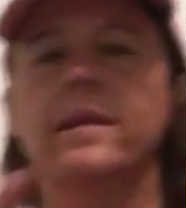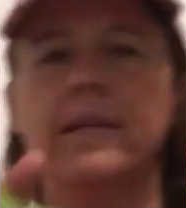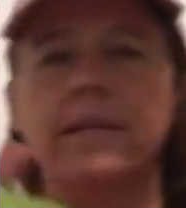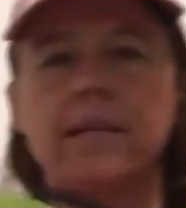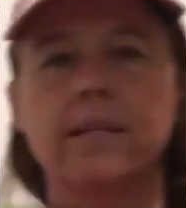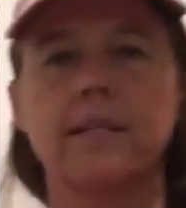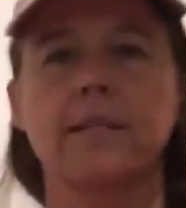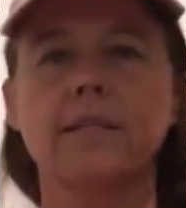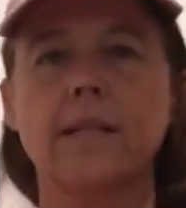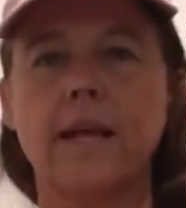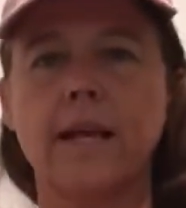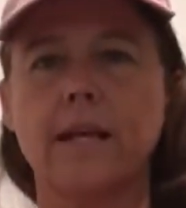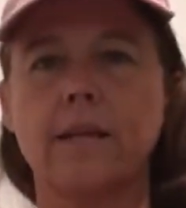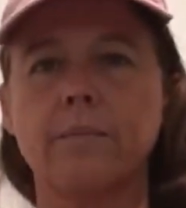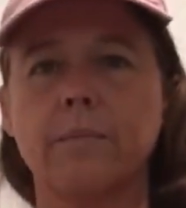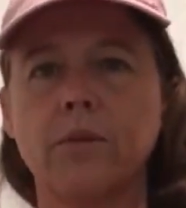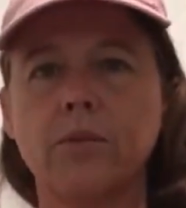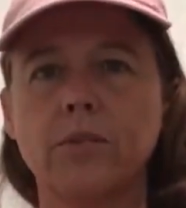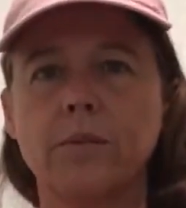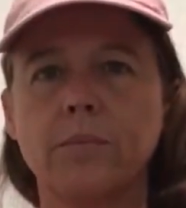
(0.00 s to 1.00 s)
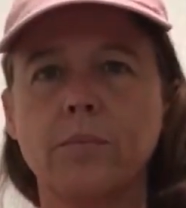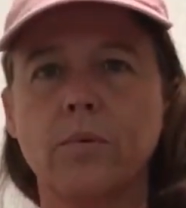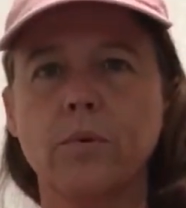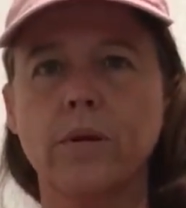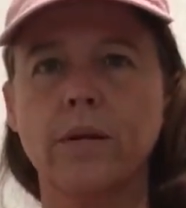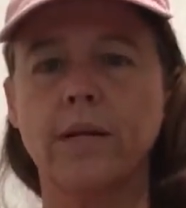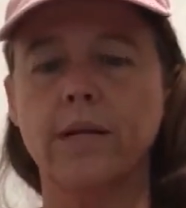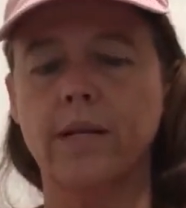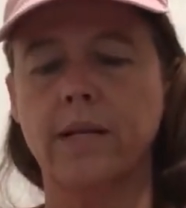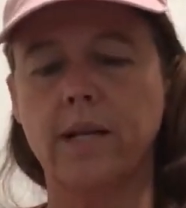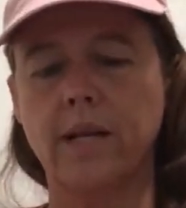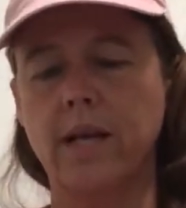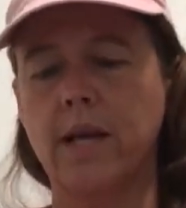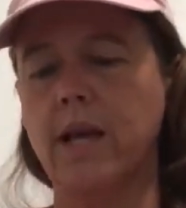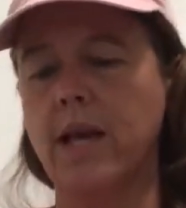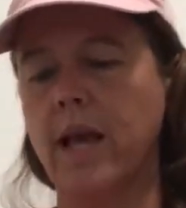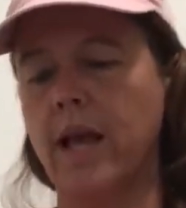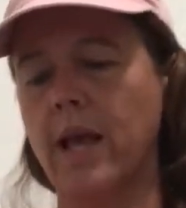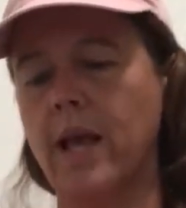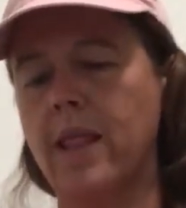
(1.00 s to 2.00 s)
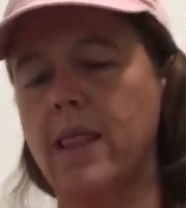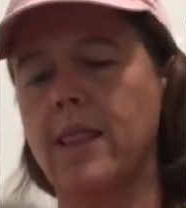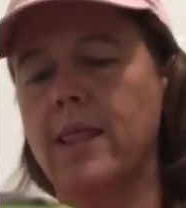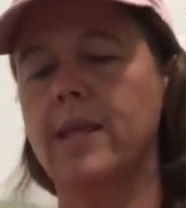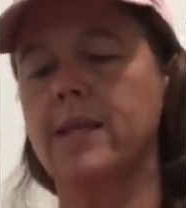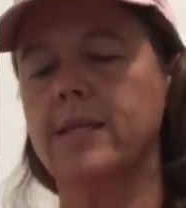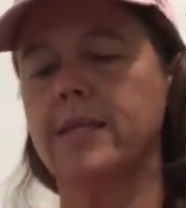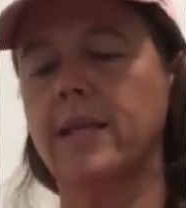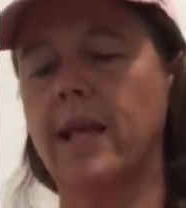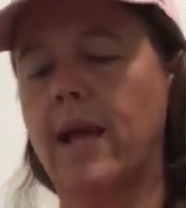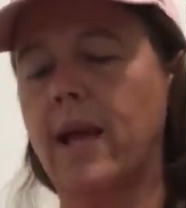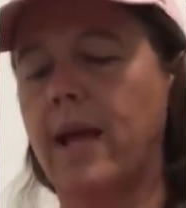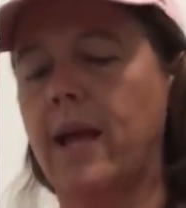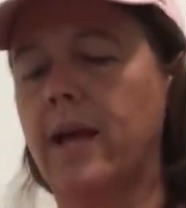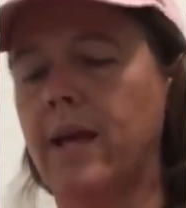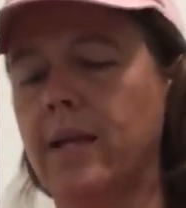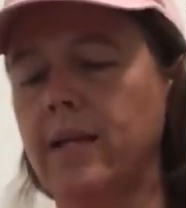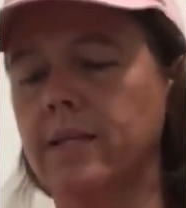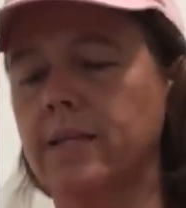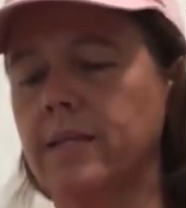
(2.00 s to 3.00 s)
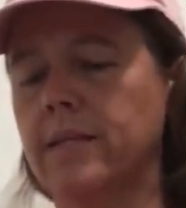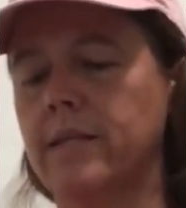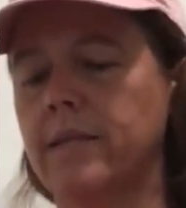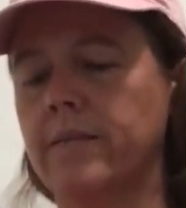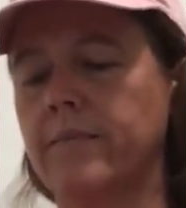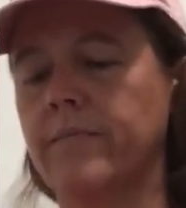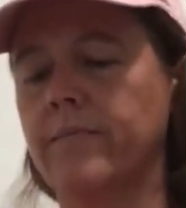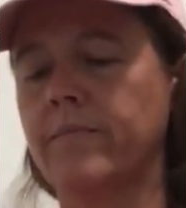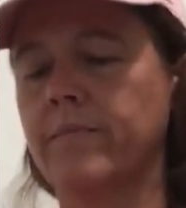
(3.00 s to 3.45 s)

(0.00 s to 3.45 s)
is like most important, and this has,